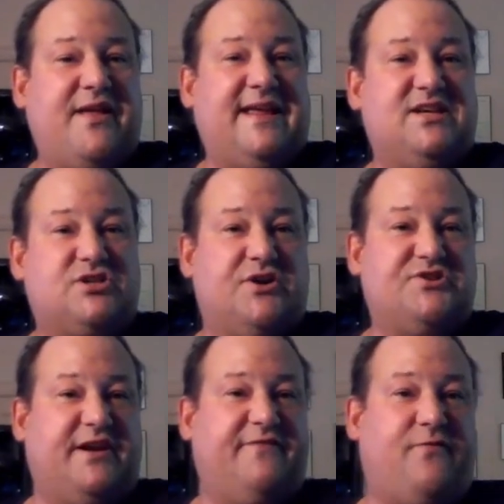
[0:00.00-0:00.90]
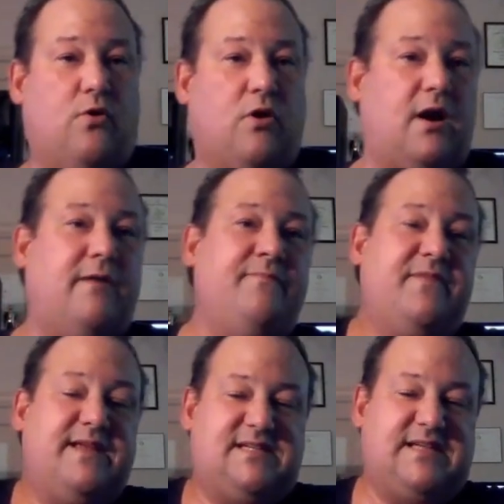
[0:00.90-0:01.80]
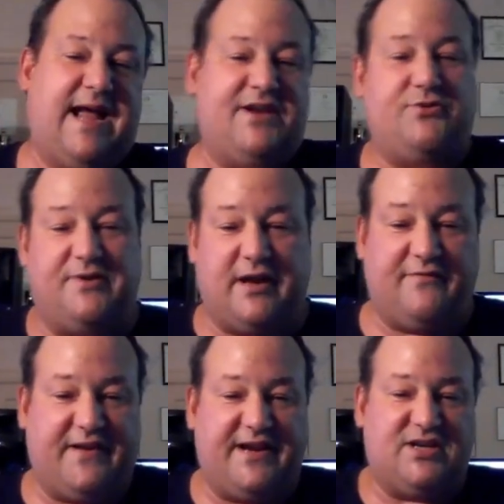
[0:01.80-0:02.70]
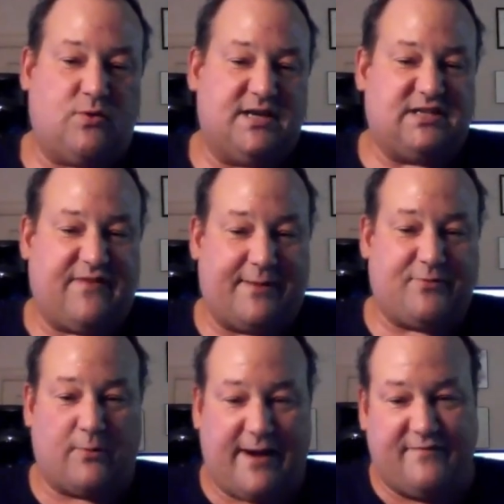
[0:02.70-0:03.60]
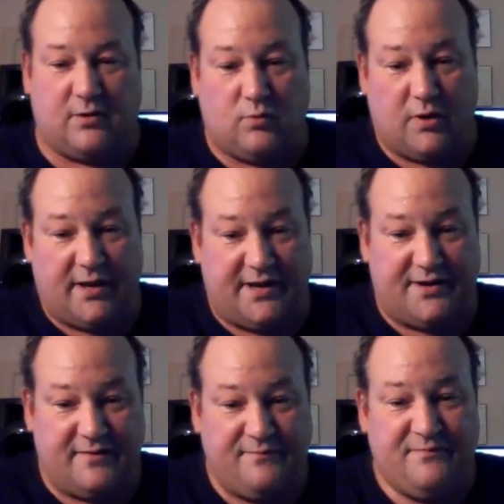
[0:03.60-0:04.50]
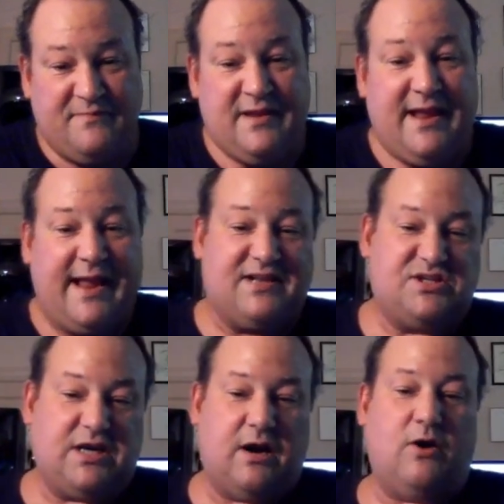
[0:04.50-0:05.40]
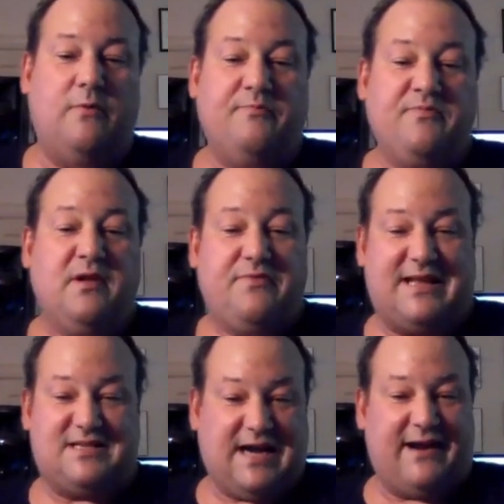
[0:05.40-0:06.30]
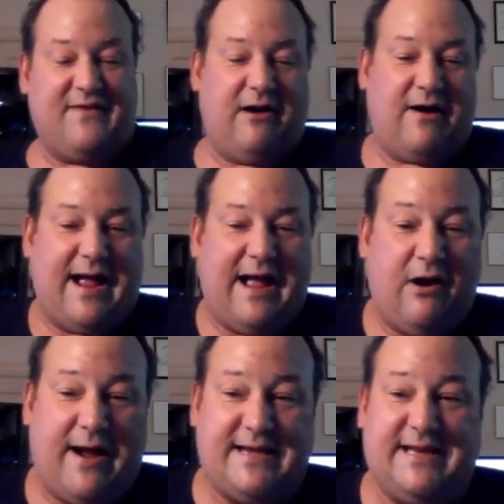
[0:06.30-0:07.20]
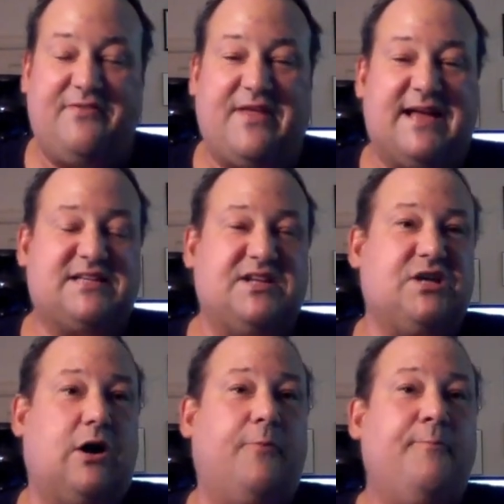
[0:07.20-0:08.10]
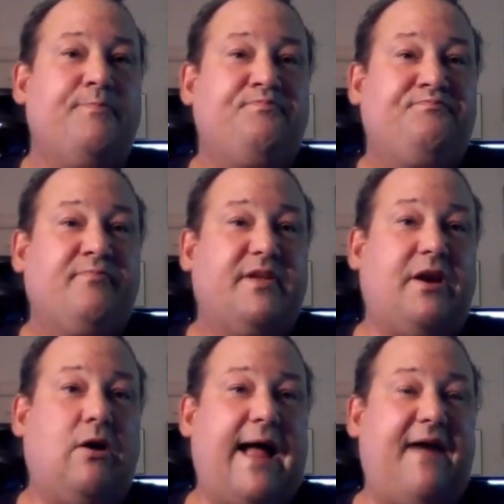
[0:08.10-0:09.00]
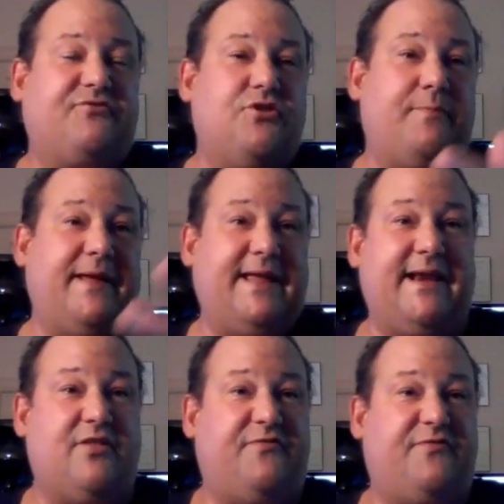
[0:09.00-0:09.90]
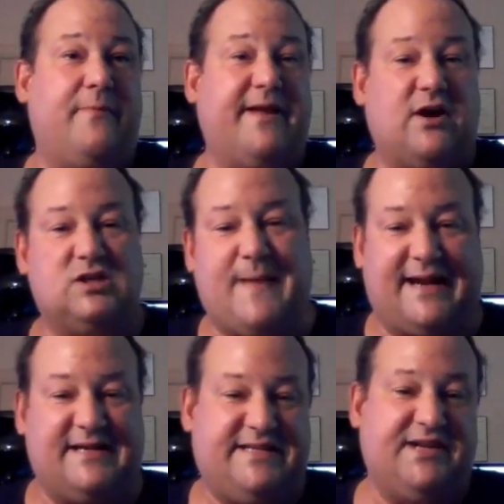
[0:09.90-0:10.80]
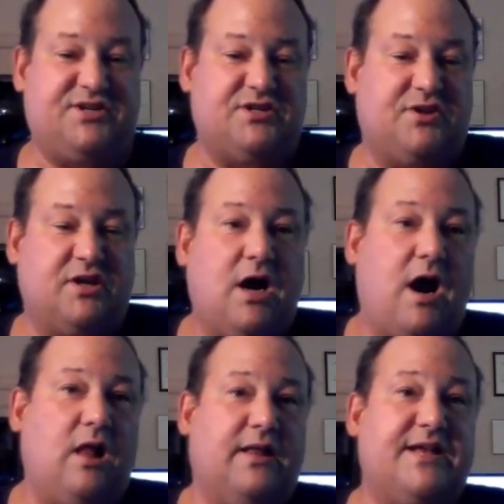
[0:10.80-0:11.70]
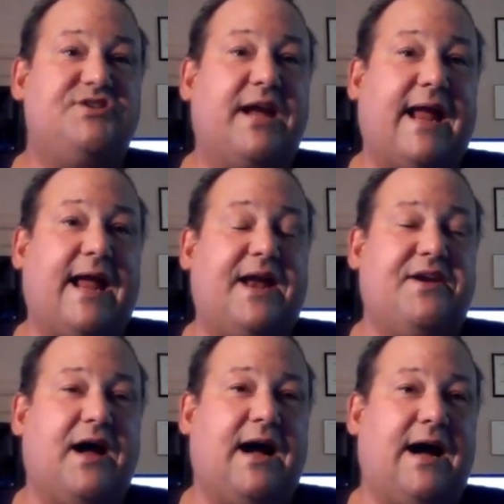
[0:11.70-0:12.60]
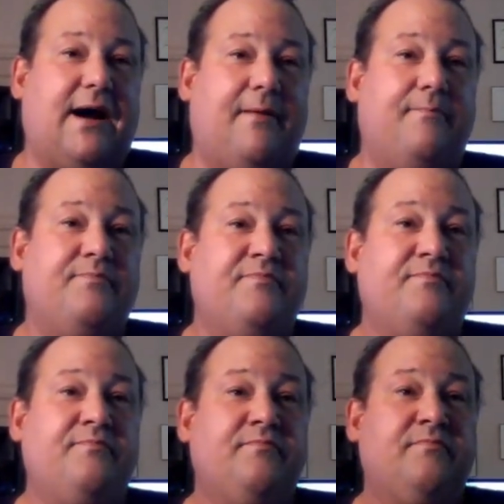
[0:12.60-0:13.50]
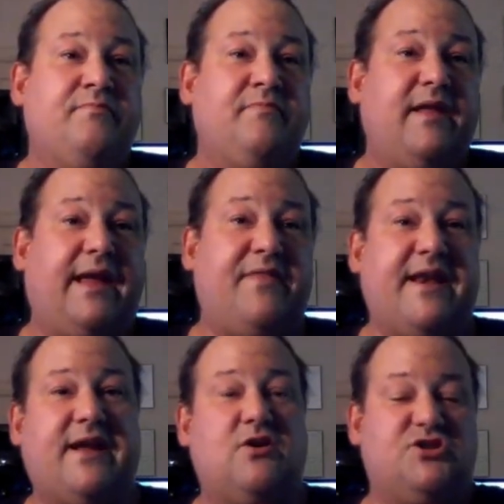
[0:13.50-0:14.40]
thing he's searching for is tied to an unfinished quest of Abner Ravenwood. And so that's kind of how I did this. And so, after the beginning of the film, he goes back and teaches in the college, and then he